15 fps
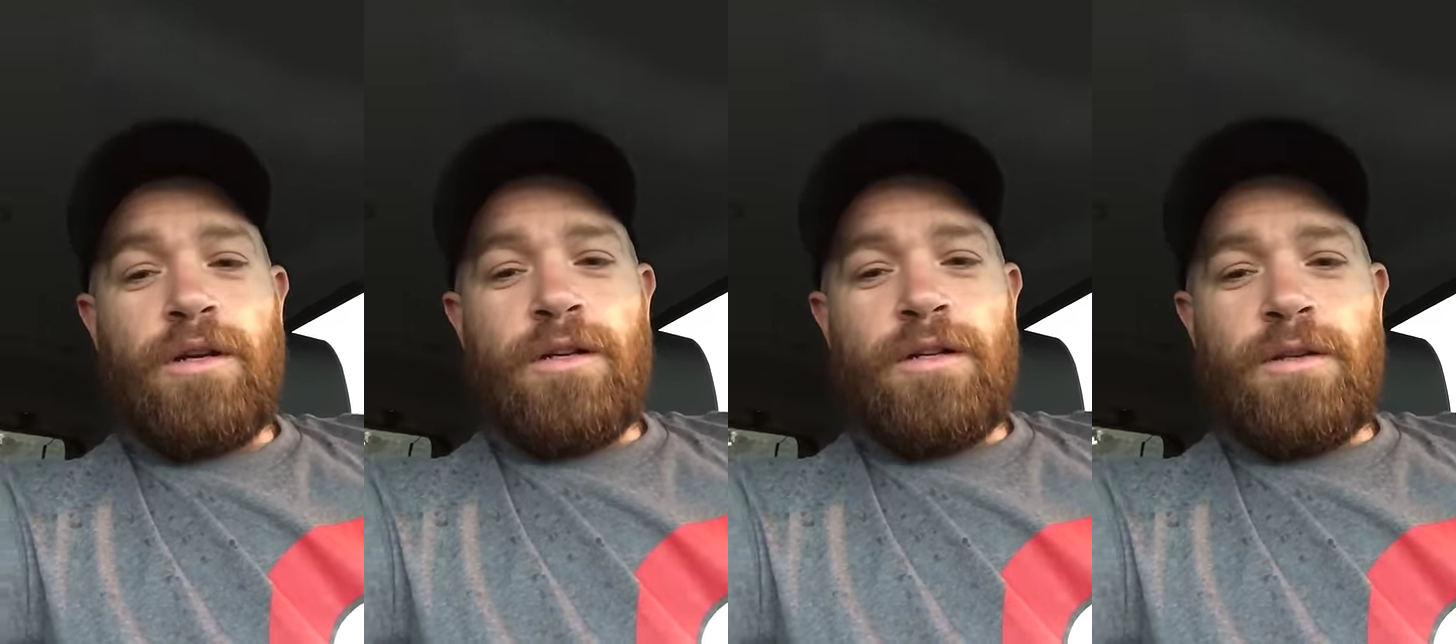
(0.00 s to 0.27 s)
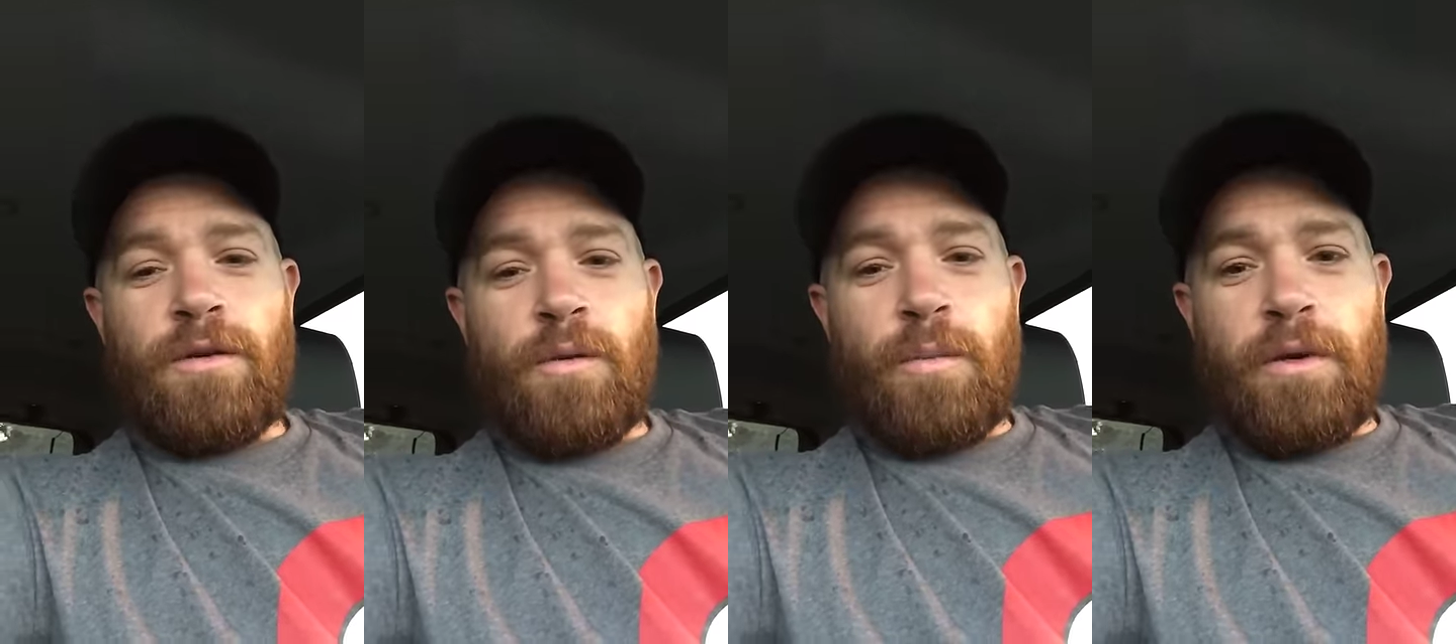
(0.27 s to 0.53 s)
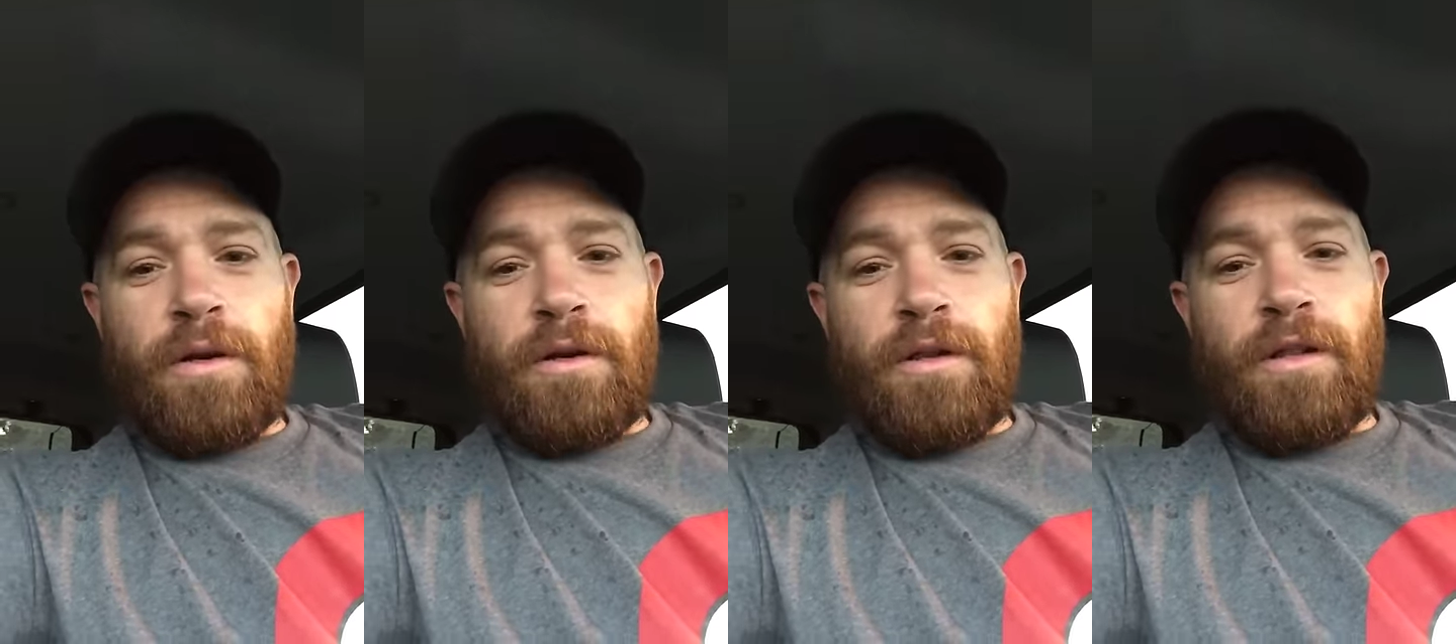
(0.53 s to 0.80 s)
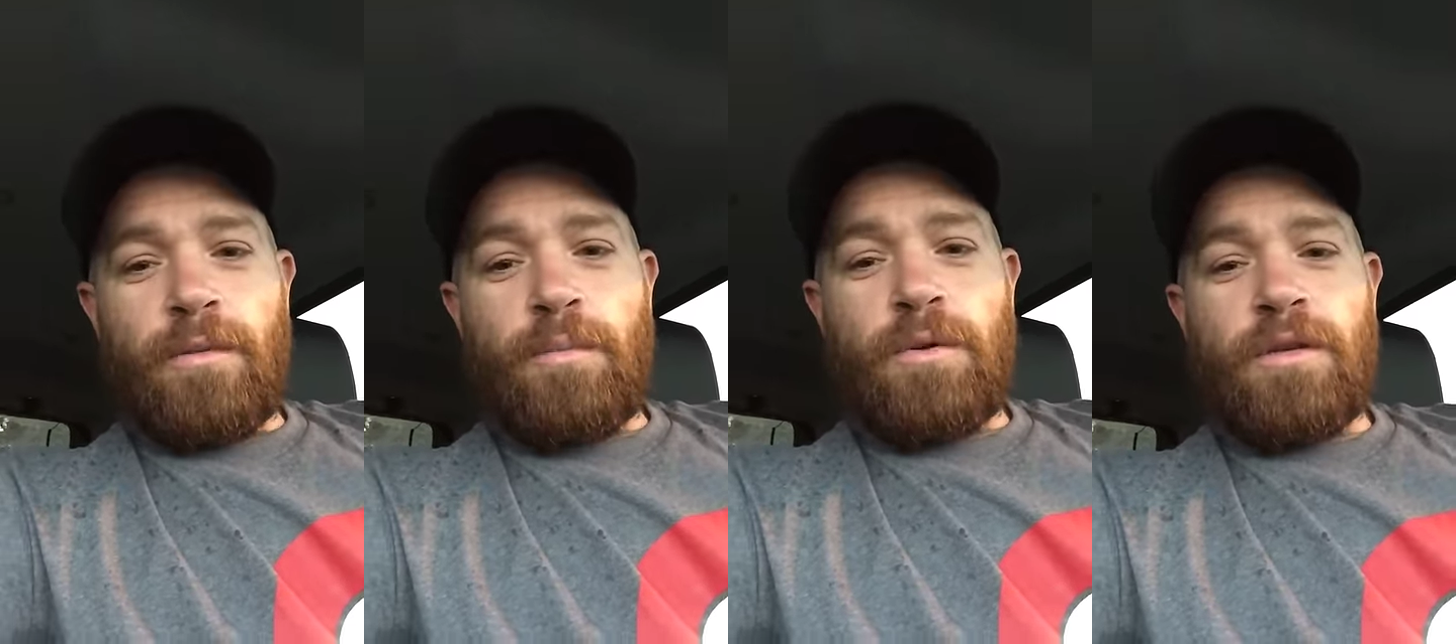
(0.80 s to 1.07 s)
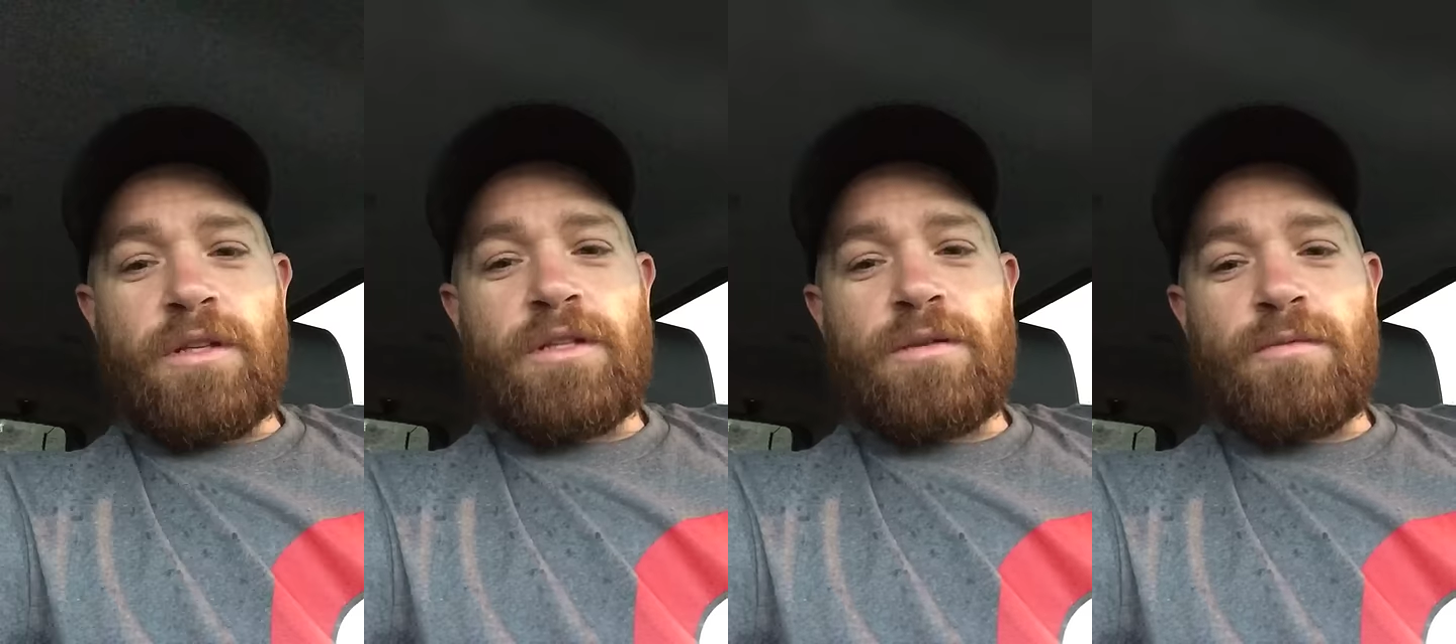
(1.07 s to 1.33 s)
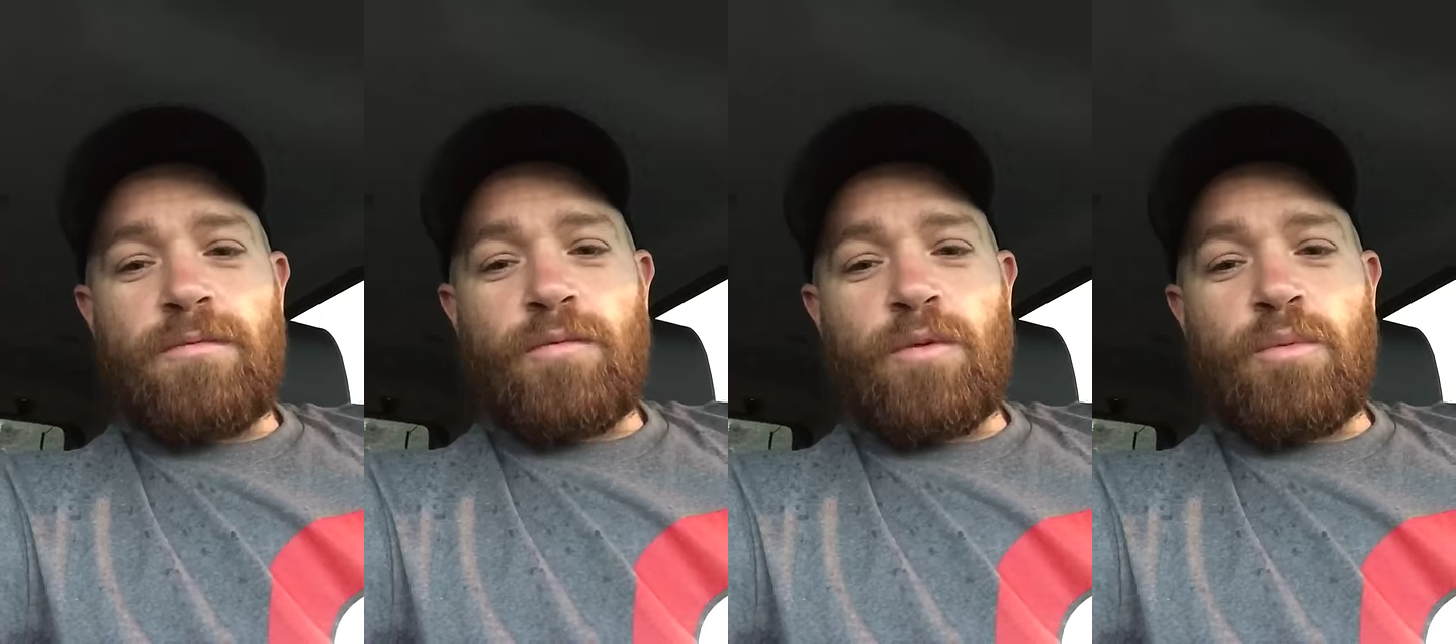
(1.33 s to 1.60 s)
So apparently the police
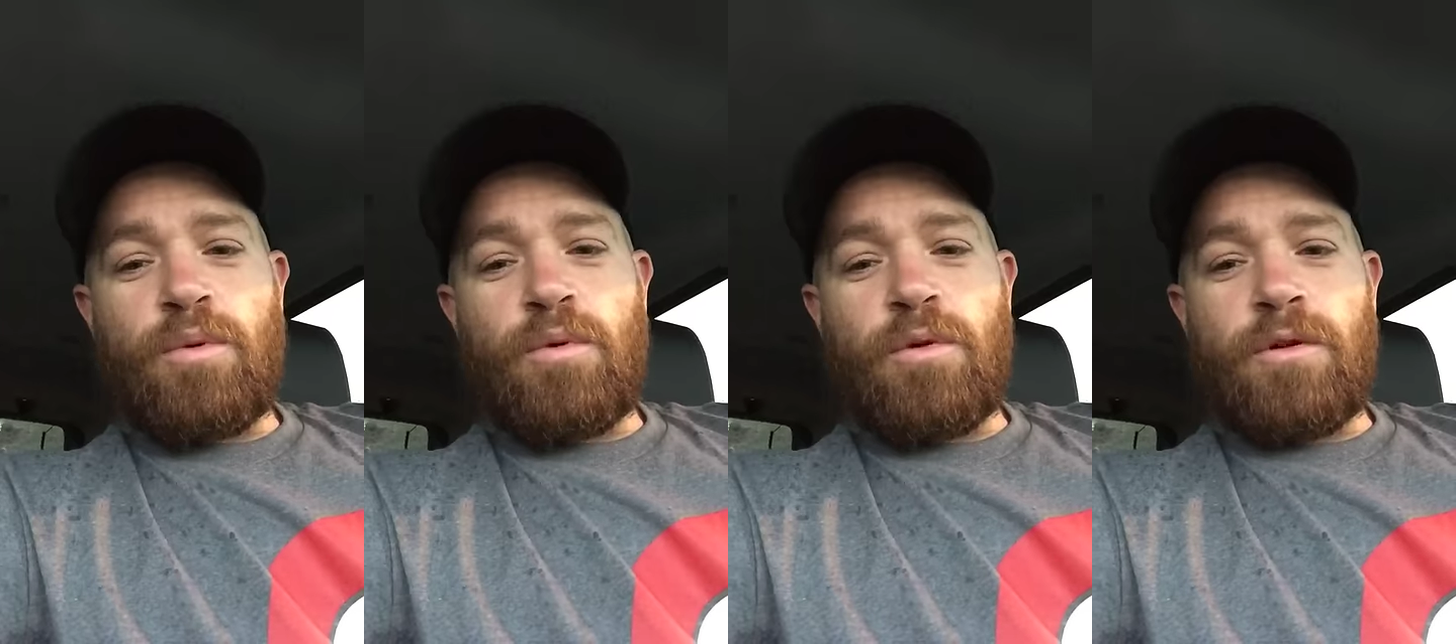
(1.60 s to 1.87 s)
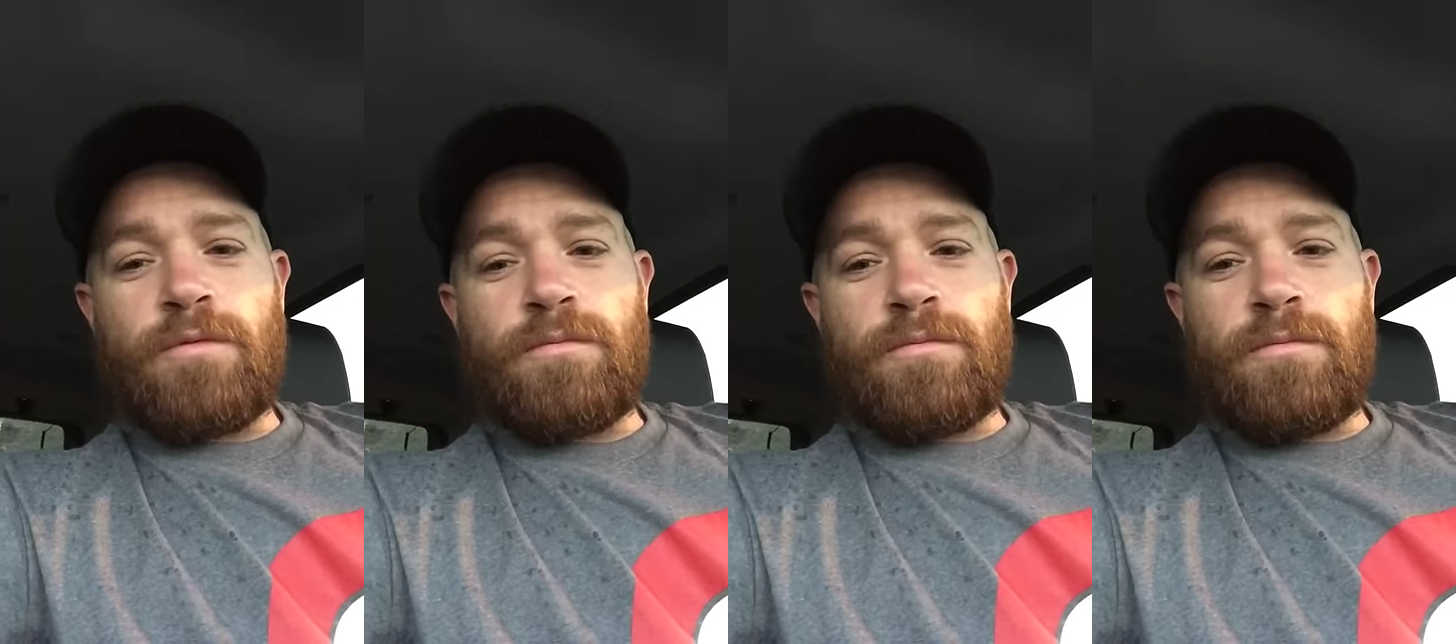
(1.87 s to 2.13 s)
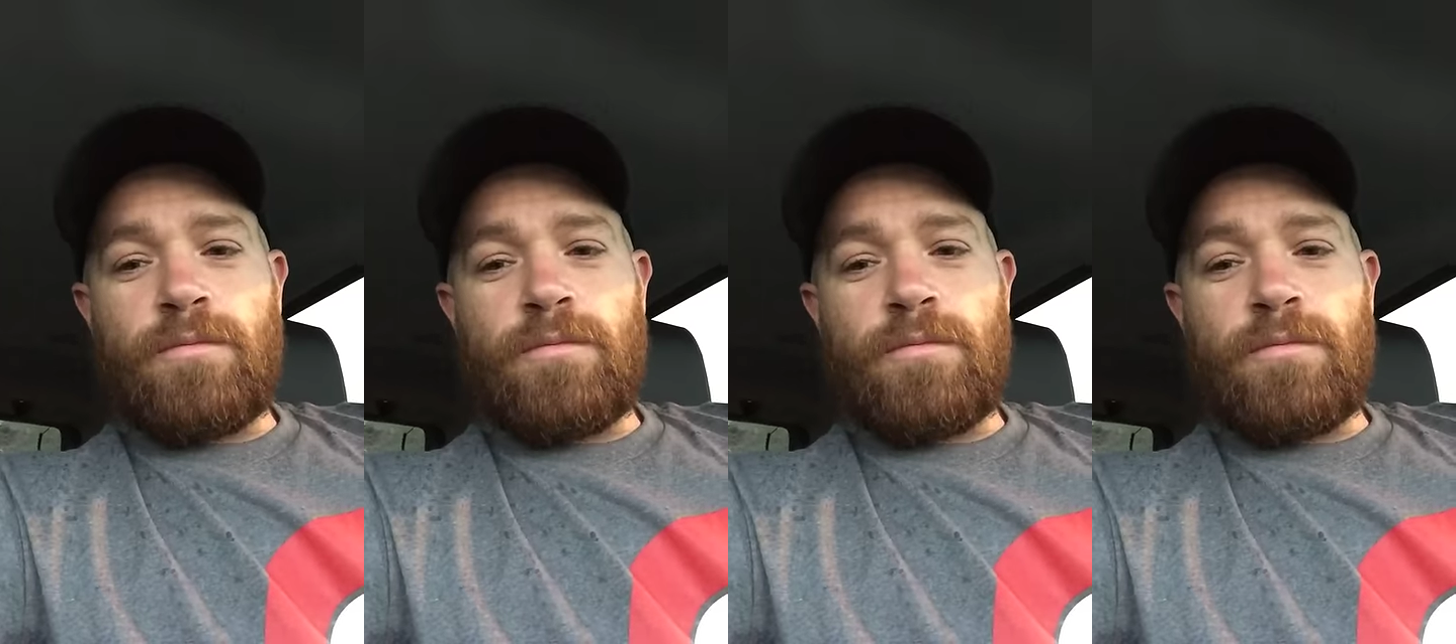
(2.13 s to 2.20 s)
report